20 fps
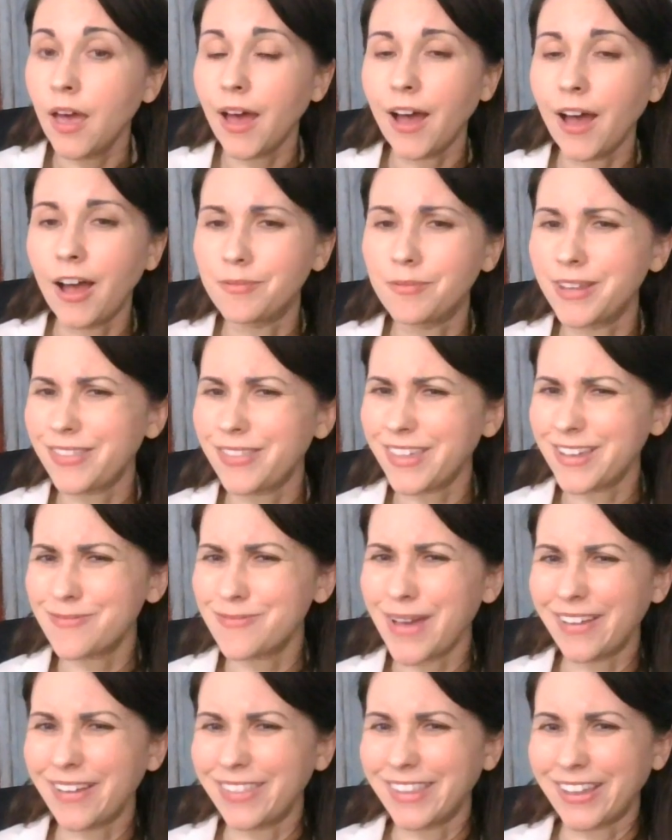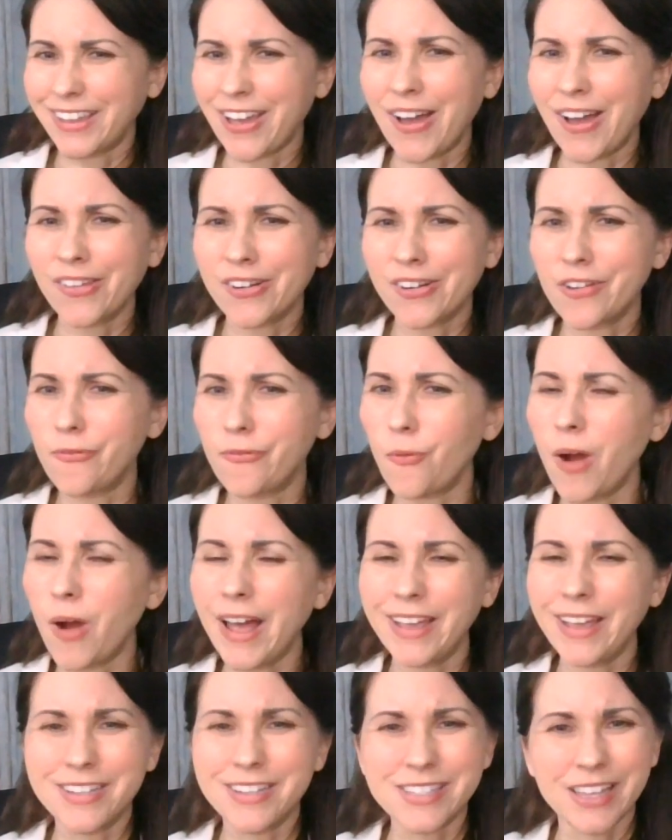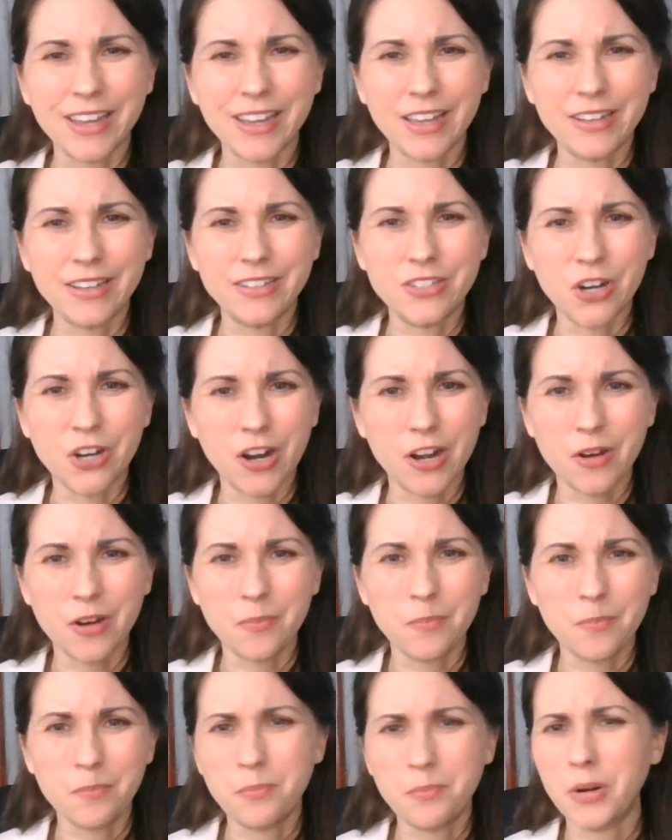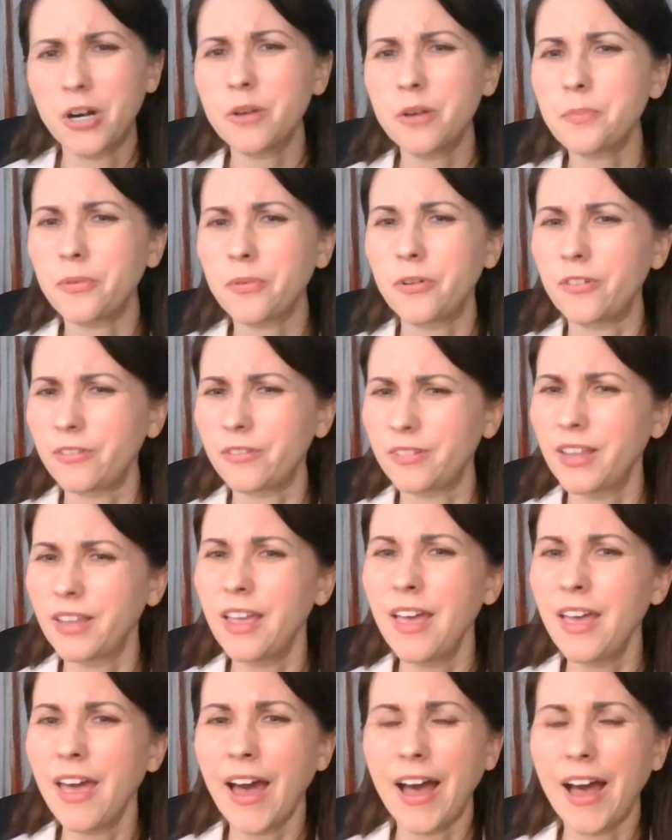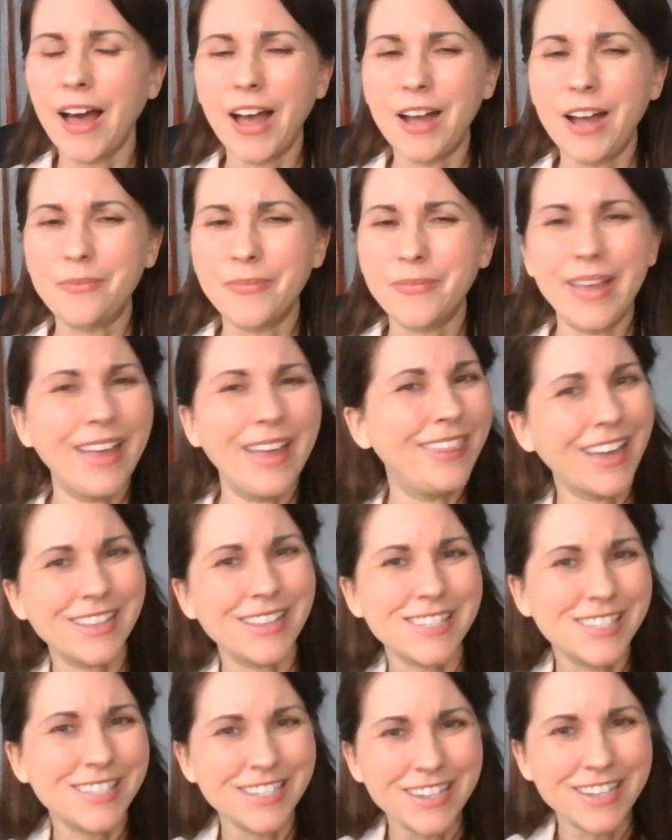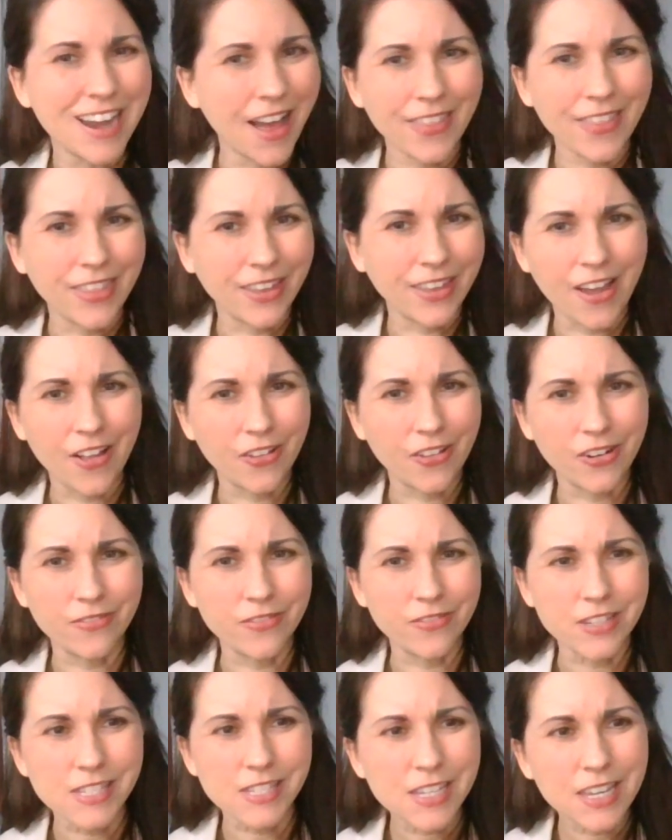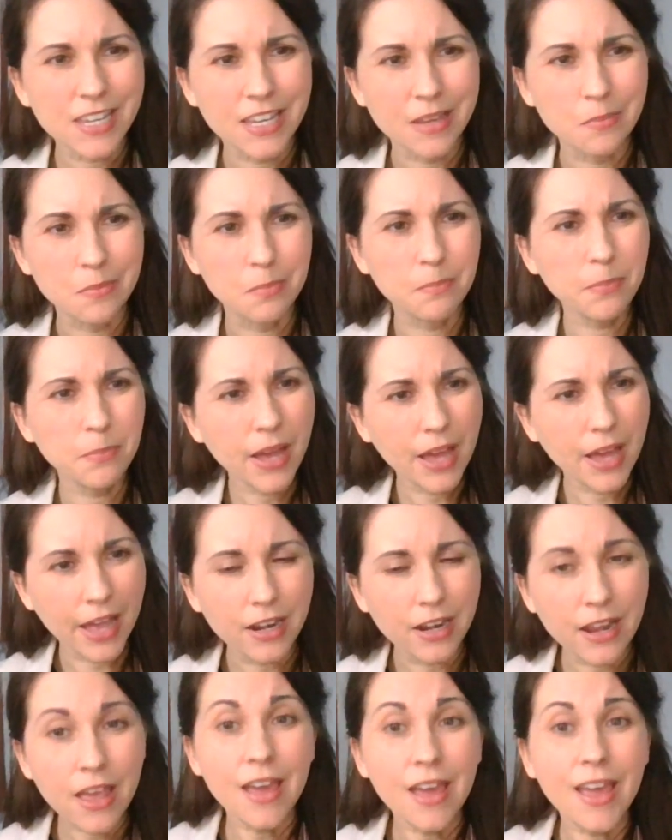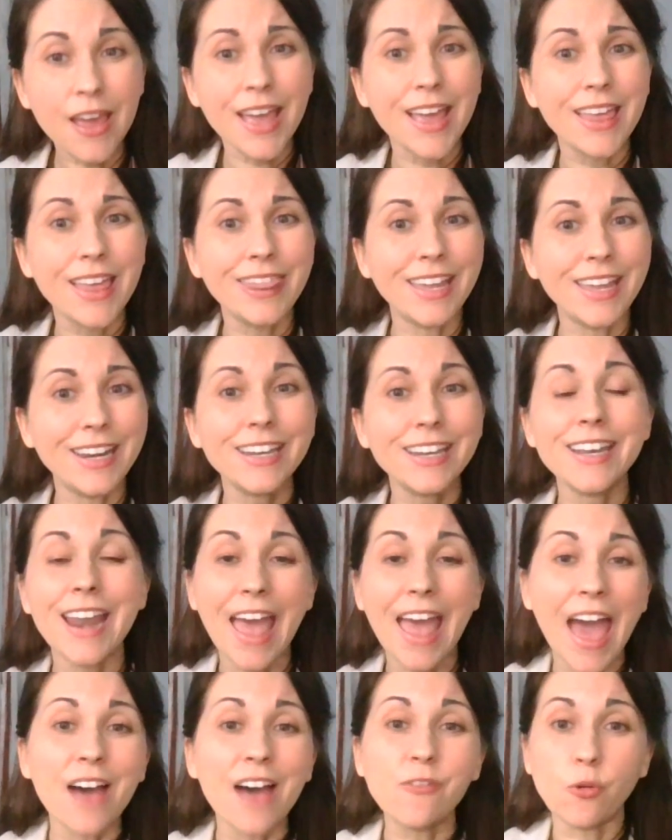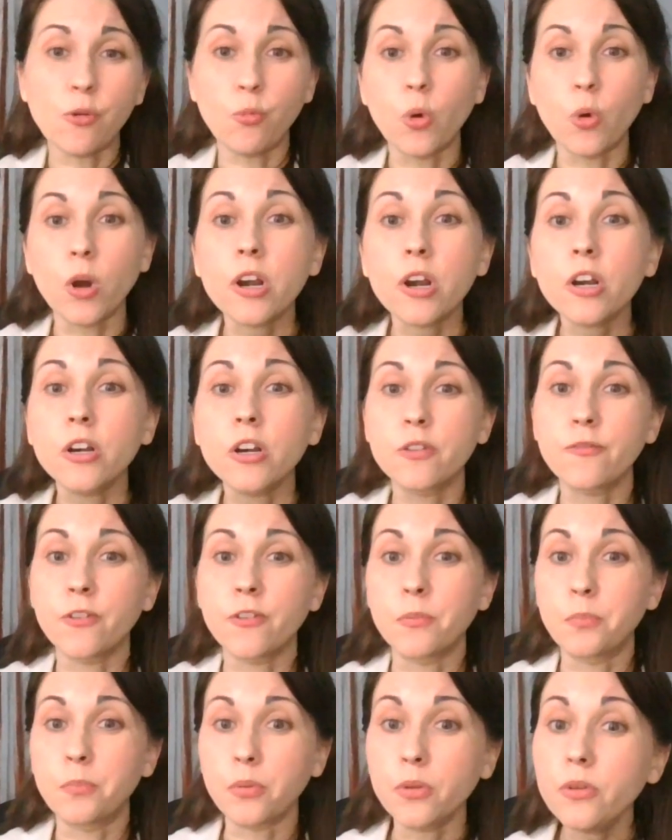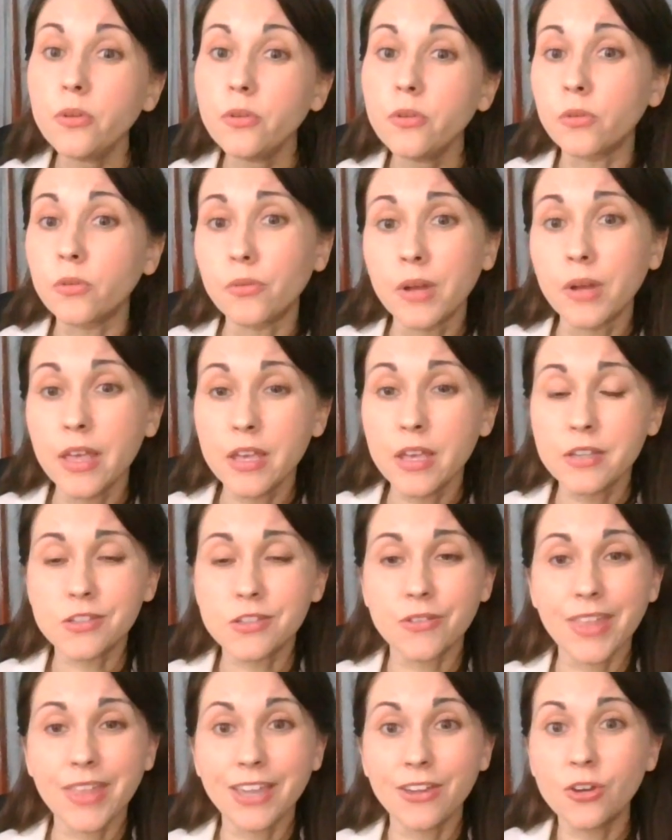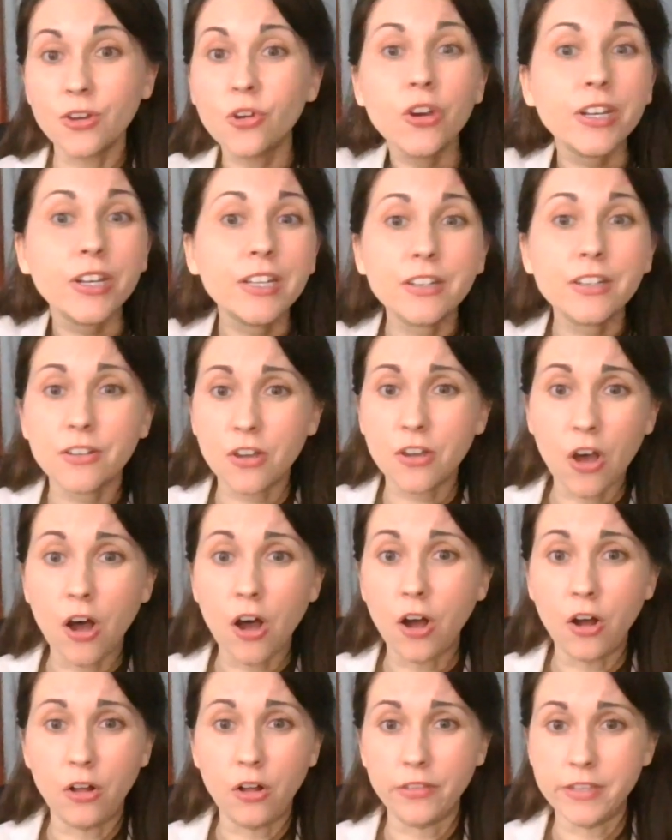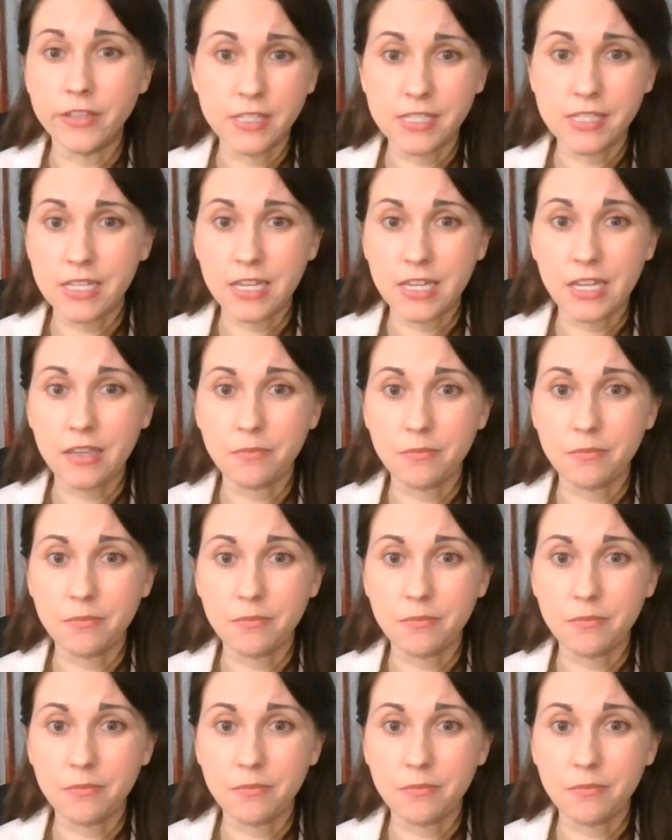You think about the color of wine as like a dark purple, and that's not the color of the sea, but they didn't have a word for blue. So they couldn't call the sea